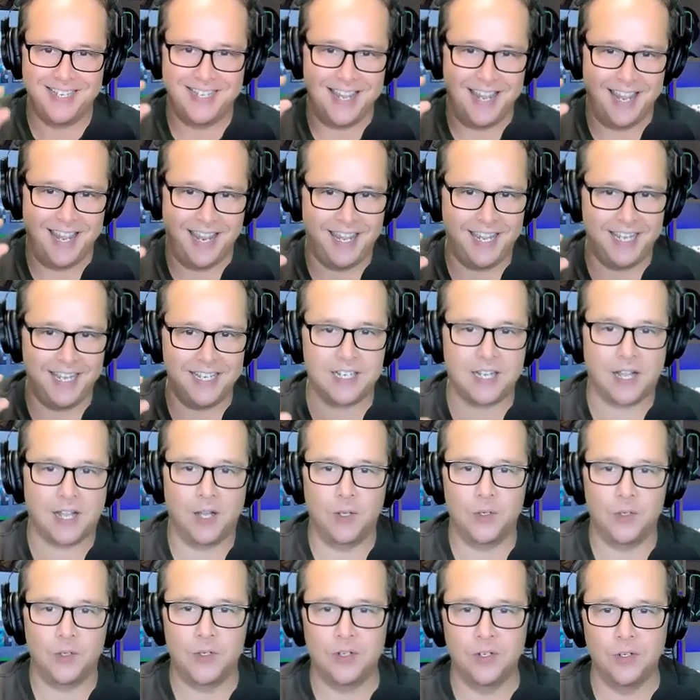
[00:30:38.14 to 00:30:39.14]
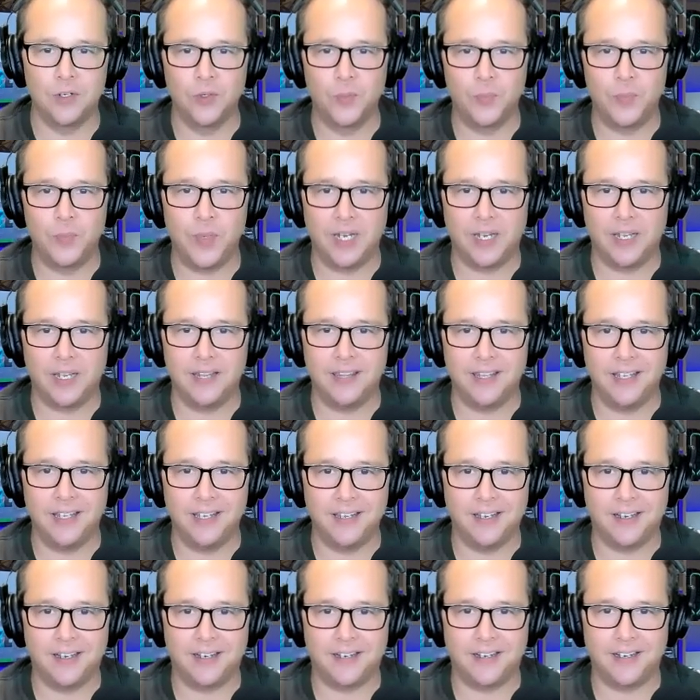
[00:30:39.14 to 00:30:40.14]
this close to being in
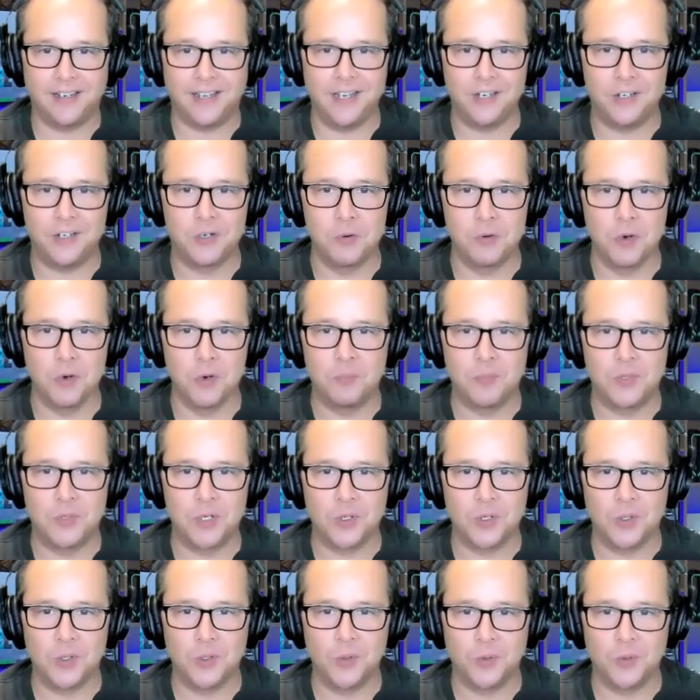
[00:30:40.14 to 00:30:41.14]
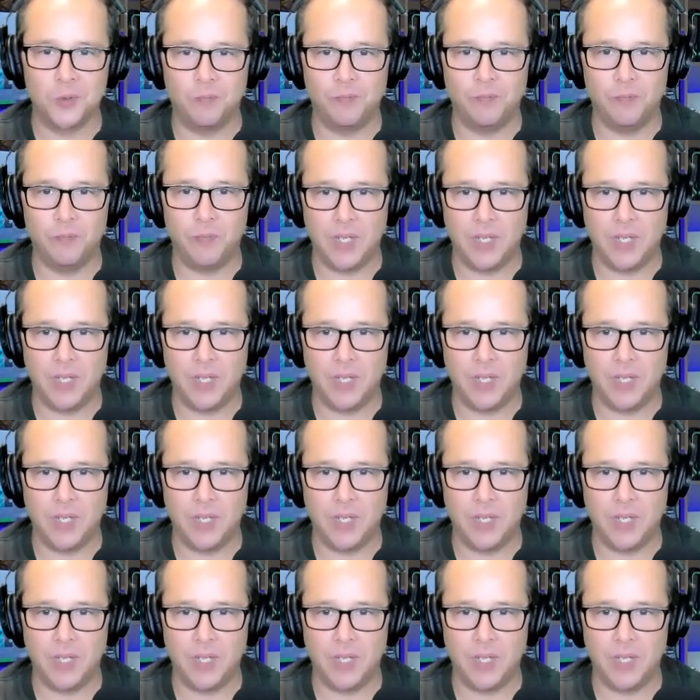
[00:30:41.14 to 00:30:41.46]
the age group to